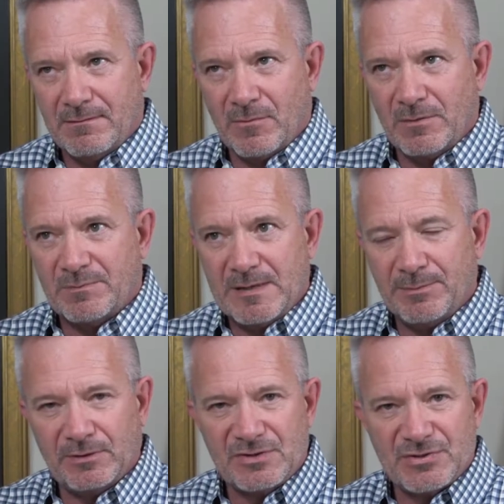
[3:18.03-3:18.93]
When
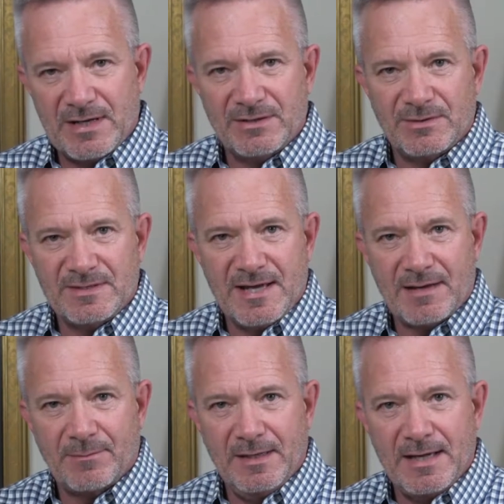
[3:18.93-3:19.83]
people are trying to
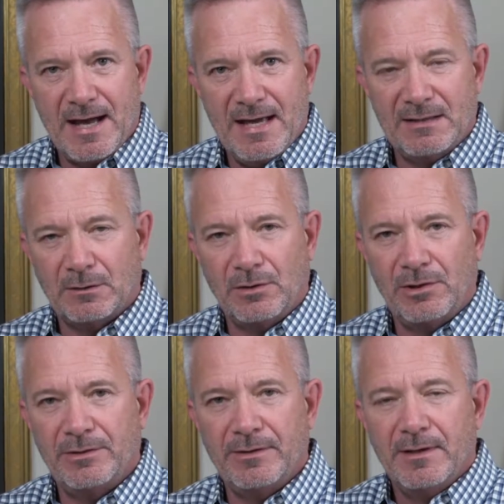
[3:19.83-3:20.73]
attack me, I had to
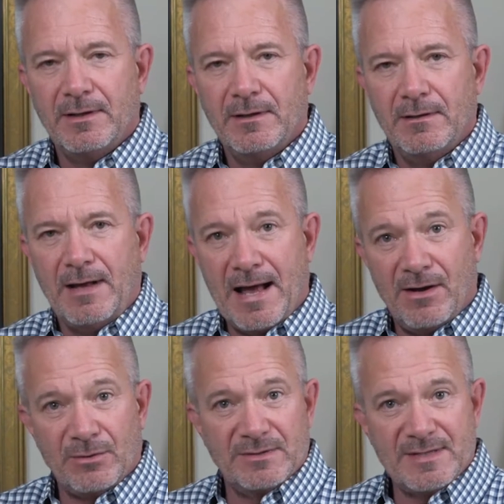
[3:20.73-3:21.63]
learn
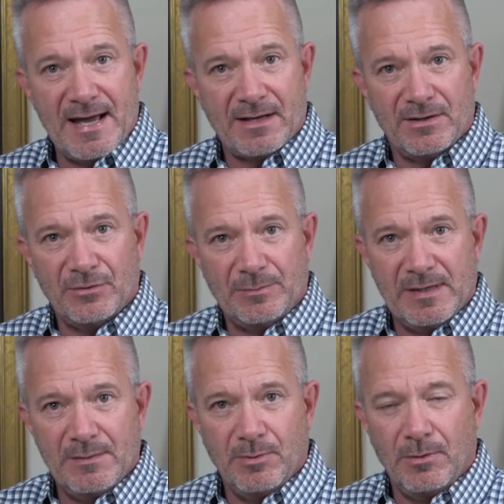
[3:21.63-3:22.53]
how to attack other
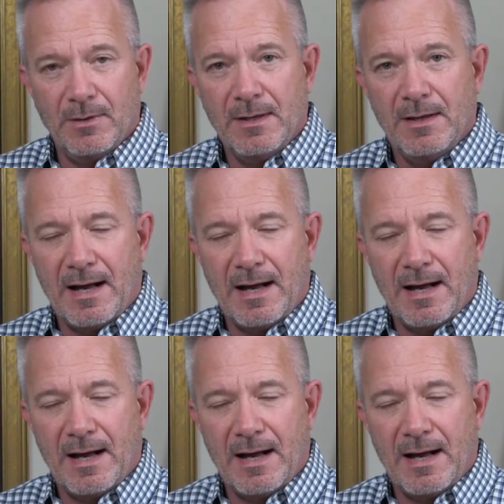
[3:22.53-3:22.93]
people.